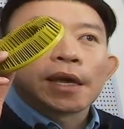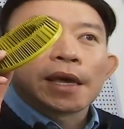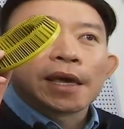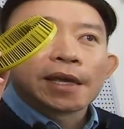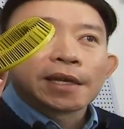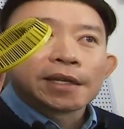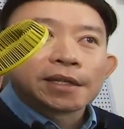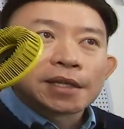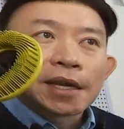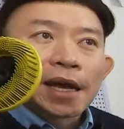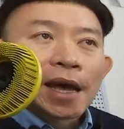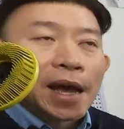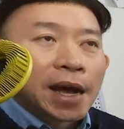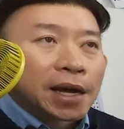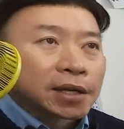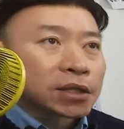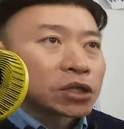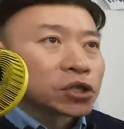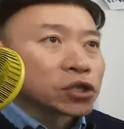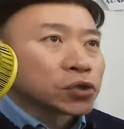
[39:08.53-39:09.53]
it
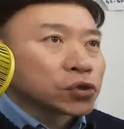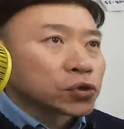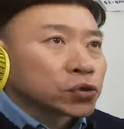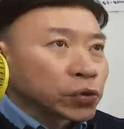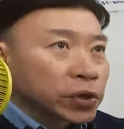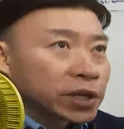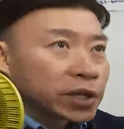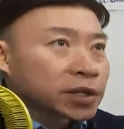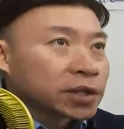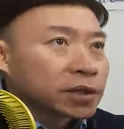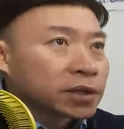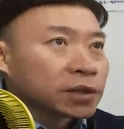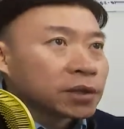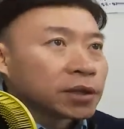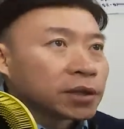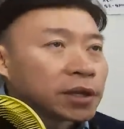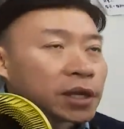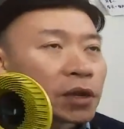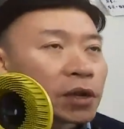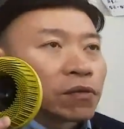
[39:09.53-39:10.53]
has strict
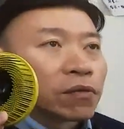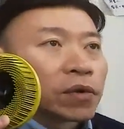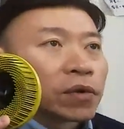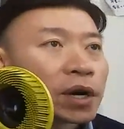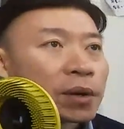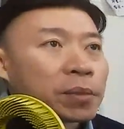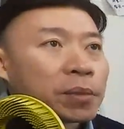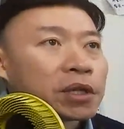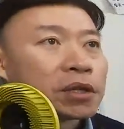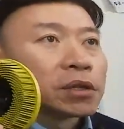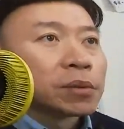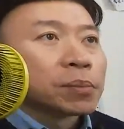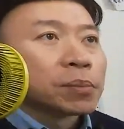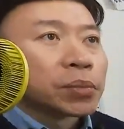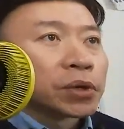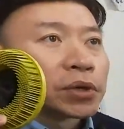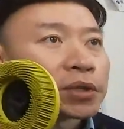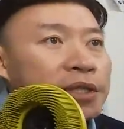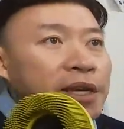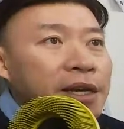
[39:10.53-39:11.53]
environment
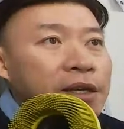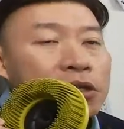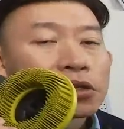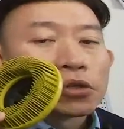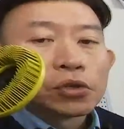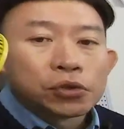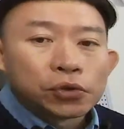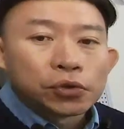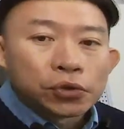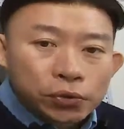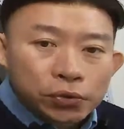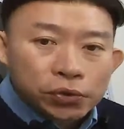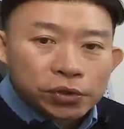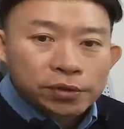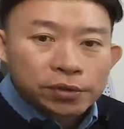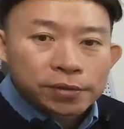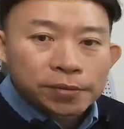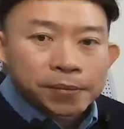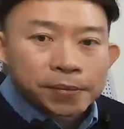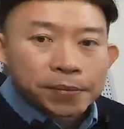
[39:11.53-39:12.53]
protection
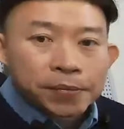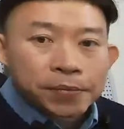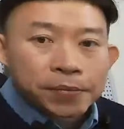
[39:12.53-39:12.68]
rules,